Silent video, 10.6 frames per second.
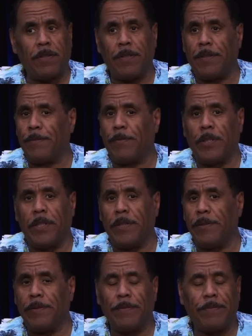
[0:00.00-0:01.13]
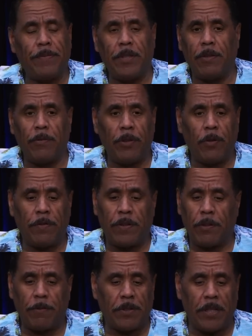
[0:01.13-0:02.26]
You know, we know of
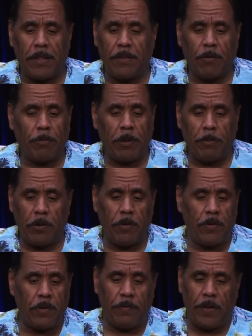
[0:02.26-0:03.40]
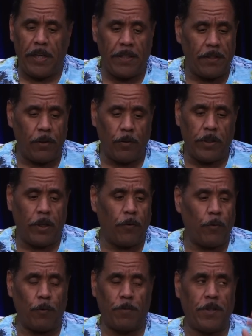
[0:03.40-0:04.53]
circumstances where people use duvets in hotel
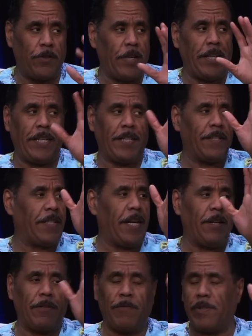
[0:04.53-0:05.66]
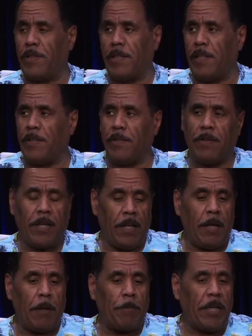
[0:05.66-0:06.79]
rooms to try to get the sound what you need.
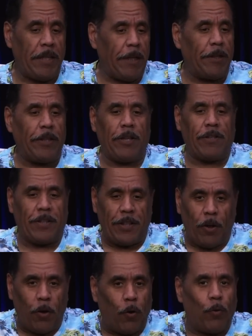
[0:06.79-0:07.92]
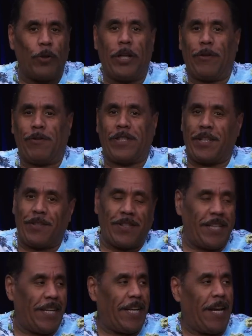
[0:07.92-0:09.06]
But there's a whole nother skill
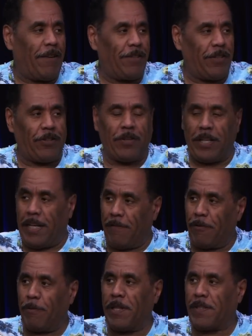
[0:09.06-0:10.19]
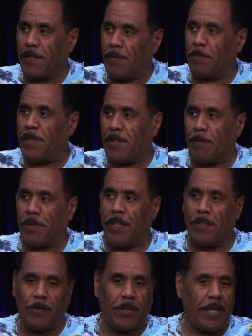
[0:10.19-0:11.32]
set now in just trying to have your mixes be something
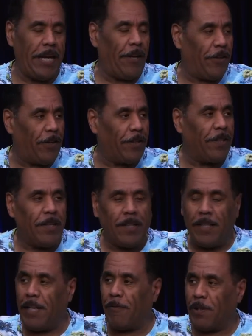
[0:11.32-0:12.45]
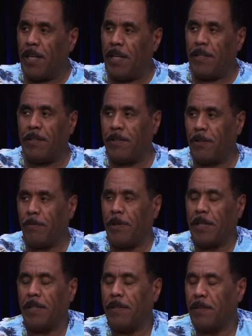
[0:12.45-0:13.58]
that you can count on and rely on and turn back in.